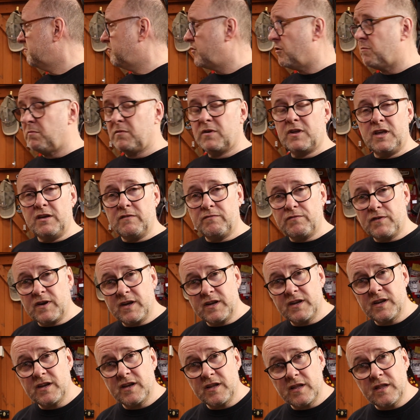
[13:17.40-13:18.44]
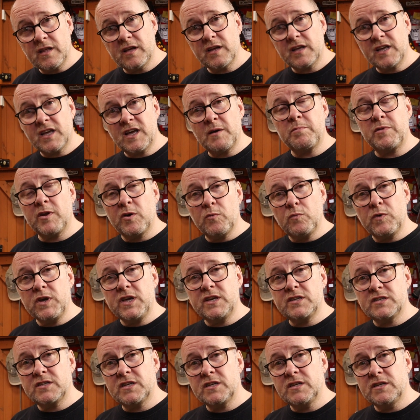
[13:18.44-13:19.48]
Probably if I had another couple of
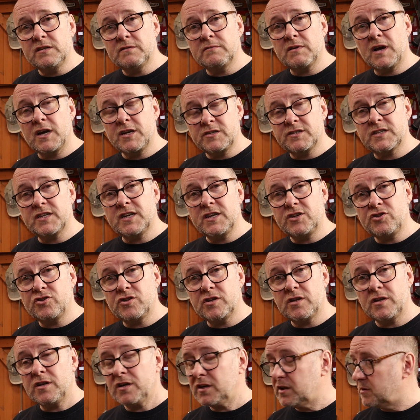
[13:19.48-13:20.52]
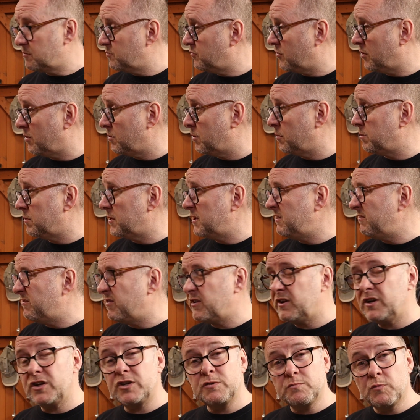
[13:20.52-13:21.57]
weeks in isolation I could probably
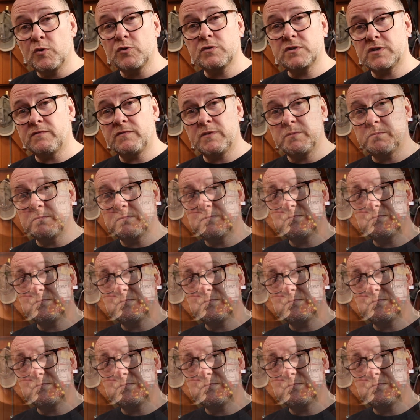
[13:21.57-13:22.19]
finish most of them.